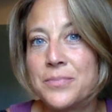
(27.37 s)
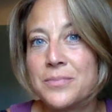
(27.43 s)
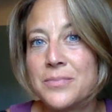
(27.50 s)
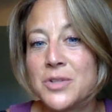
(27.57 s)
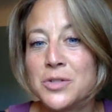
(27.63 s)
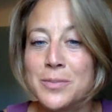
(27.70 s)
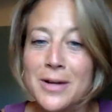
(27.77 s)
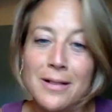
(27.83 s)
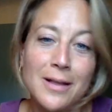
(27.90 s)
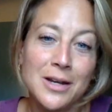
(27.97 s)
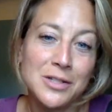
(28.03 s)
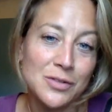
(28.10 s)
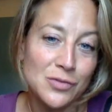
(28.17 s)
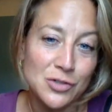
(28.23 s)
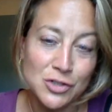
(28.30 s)
there's been a lot of
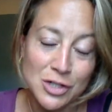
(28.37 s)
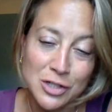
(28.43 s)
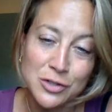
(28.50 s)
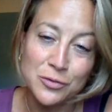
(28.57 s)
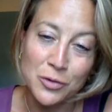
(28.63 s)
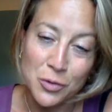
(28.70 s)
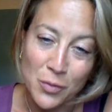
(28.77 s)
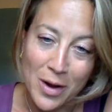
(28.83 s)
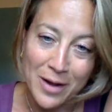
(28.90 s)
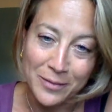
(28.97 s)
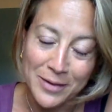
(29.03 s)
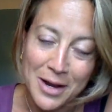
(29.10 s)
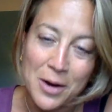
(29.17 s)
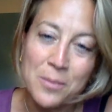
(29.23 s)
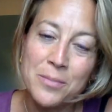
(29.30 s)
shift and change for a while now,